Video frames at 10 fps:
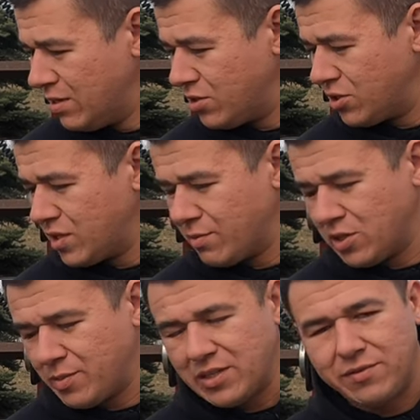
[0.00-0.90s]
just some of
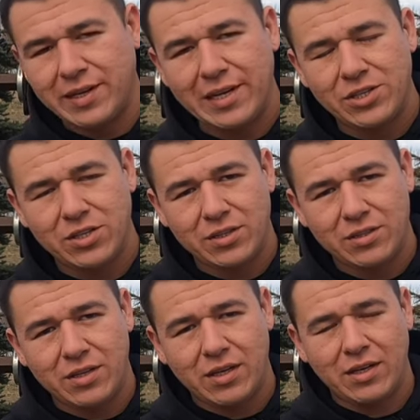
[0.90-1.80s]
the
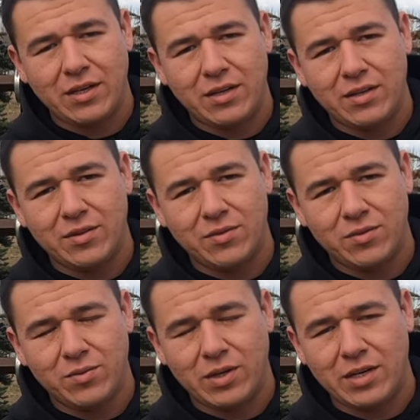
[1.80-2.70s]
specifications on
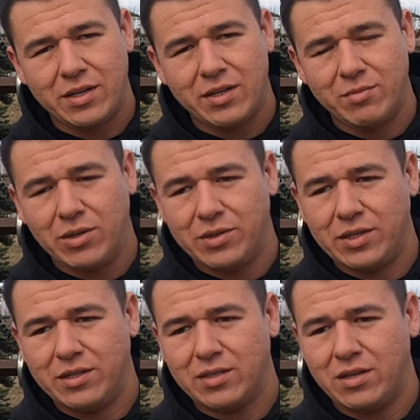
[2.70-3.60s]
what I did to build
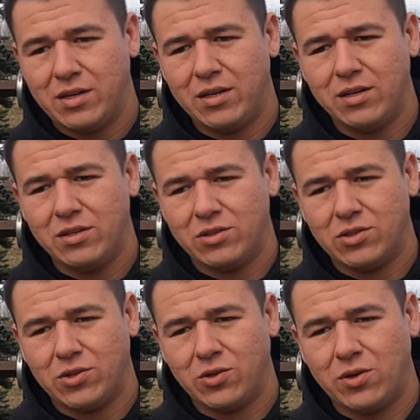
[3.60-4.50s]
this.
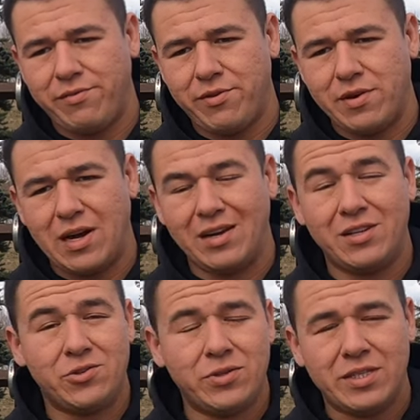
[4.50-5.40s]
So if you're not
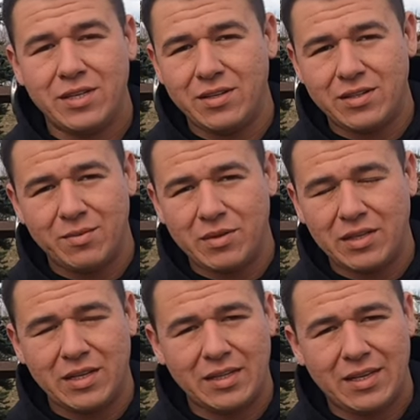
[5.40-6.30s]
interested in
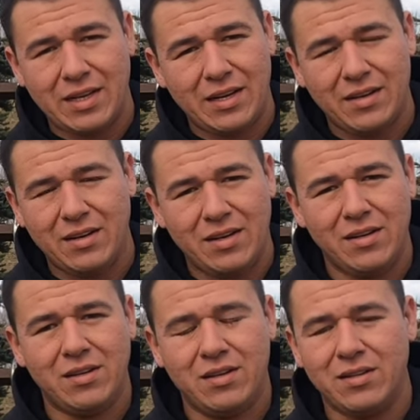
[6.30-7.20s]
something like that,
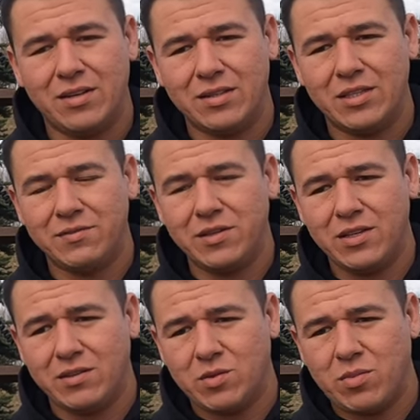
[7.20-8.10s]
uh, this
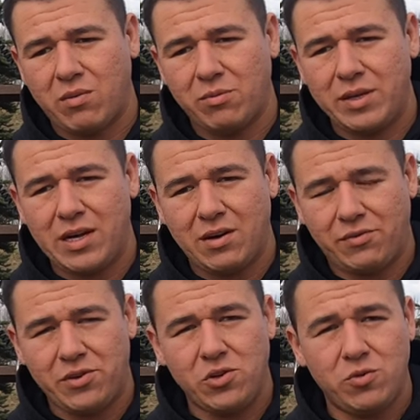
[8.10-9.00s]
video is probably not
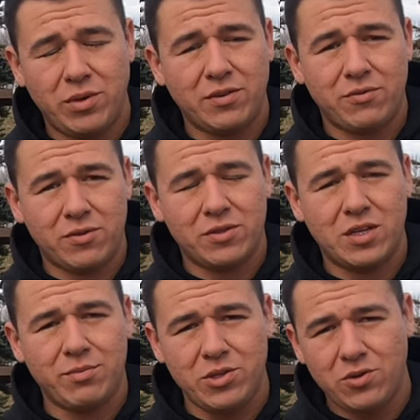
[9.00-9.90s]
for you, but for
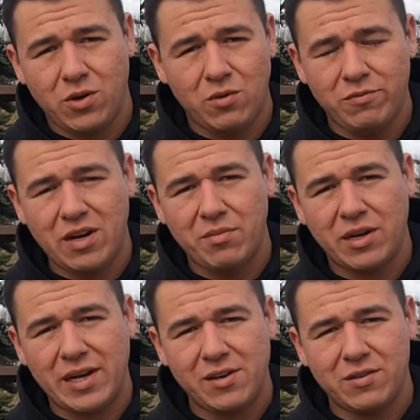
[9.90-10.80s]
some of you home
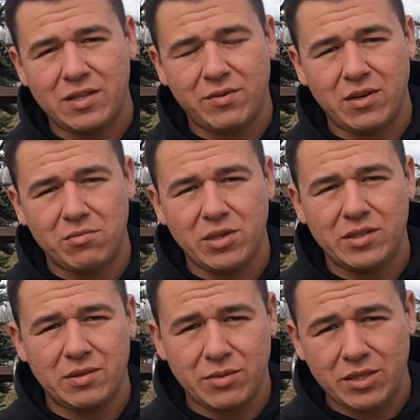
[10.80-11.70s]
fabricators that wanna
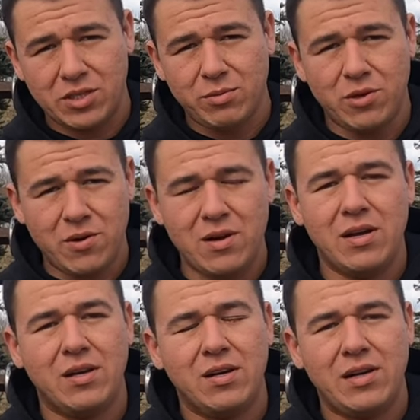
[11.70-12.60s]
build something similar
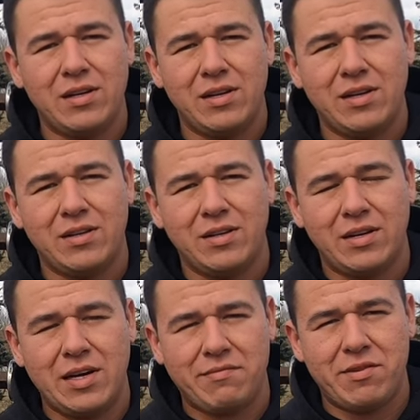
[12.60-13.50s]
and
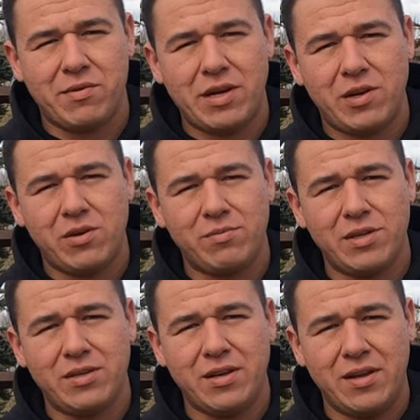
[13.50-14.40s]
uh, have the right
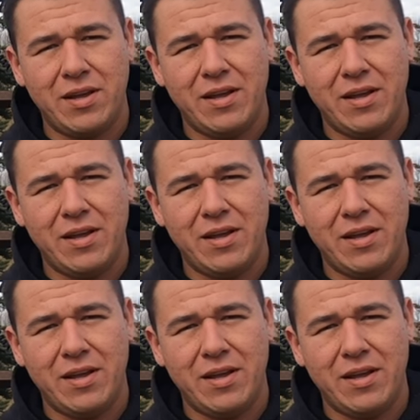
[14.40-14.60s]
equipment,